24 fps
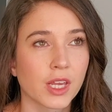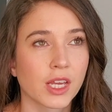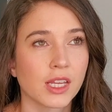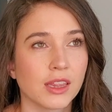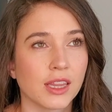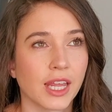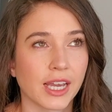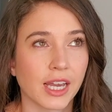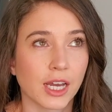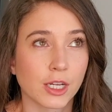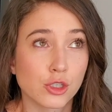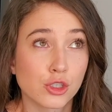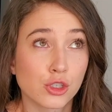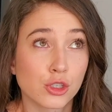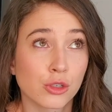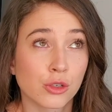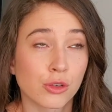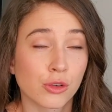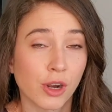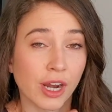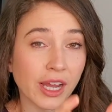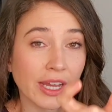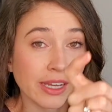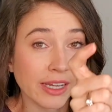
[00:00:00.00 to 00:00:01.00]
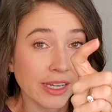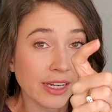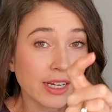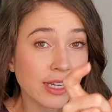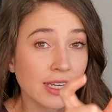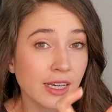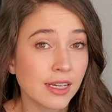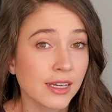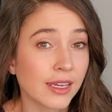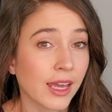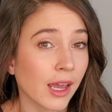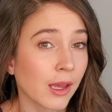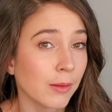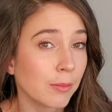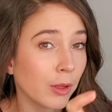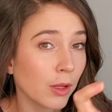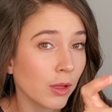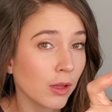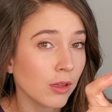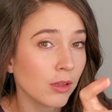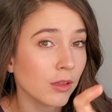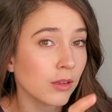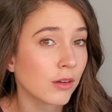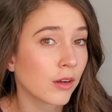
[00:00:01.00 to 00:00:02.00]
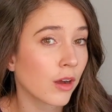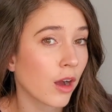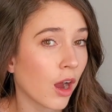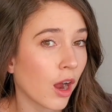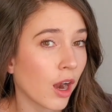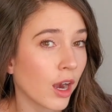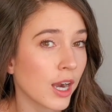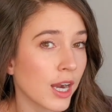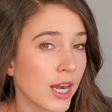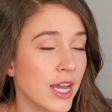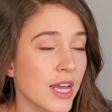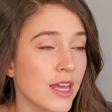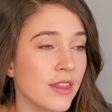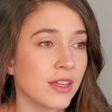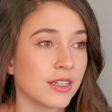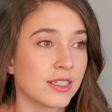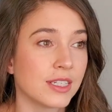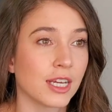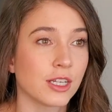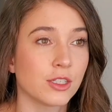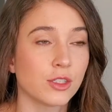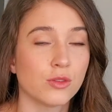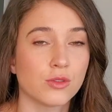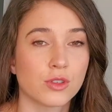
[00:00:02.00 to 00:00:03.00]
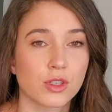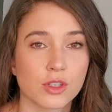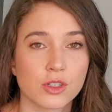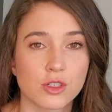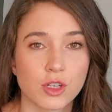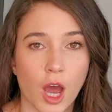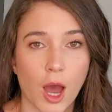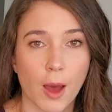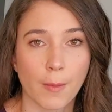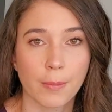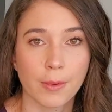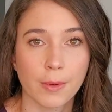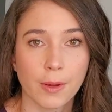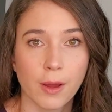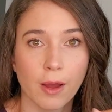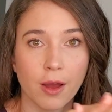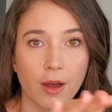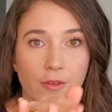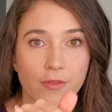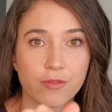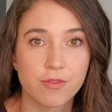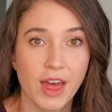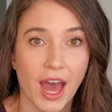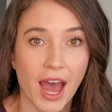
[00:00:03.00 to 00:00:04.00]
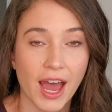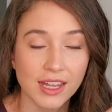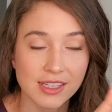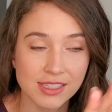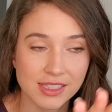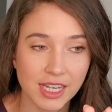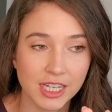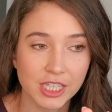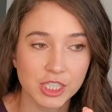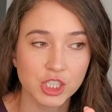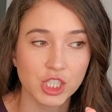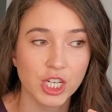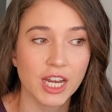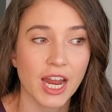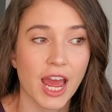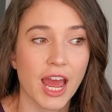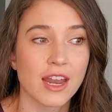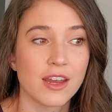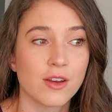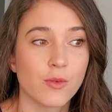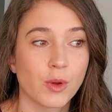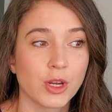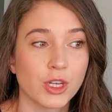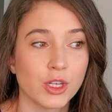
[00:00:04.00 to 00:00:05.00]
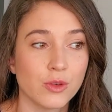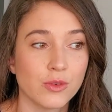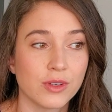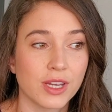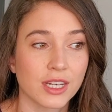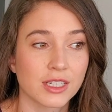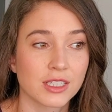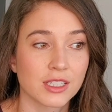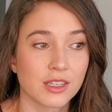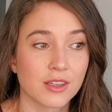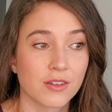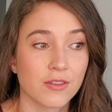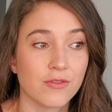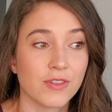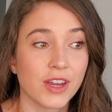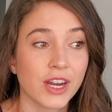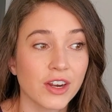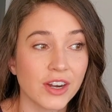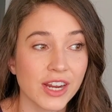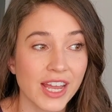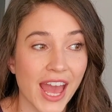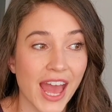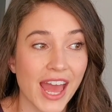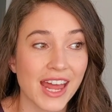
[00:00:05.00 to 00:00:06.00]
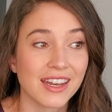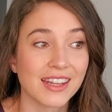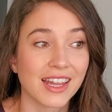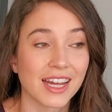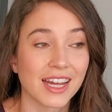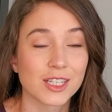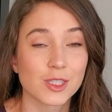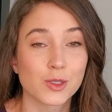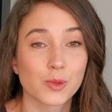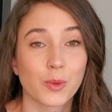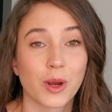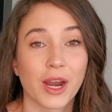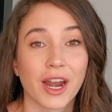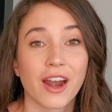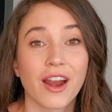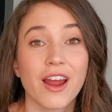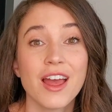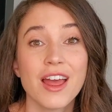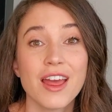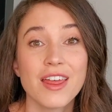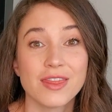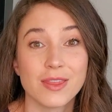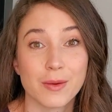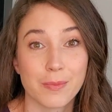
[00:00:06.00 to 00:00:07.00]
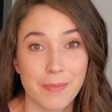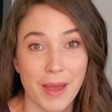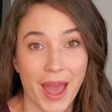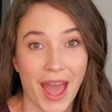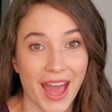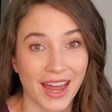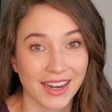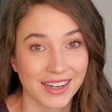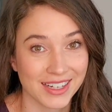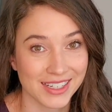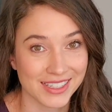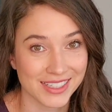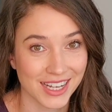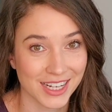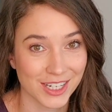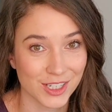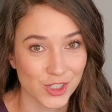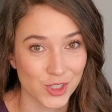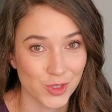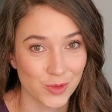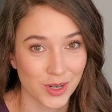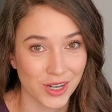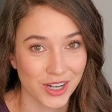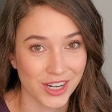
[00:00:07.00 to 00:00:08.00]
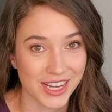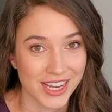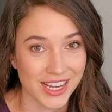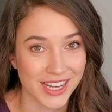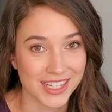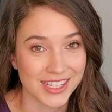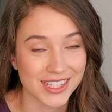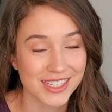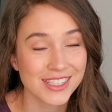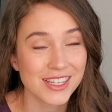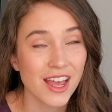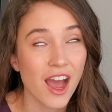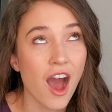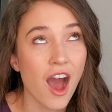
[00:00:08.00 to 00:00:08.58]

like a train cable car that takes you to the top of that section, and when you get to the very end, that's where the panda sanctuary is.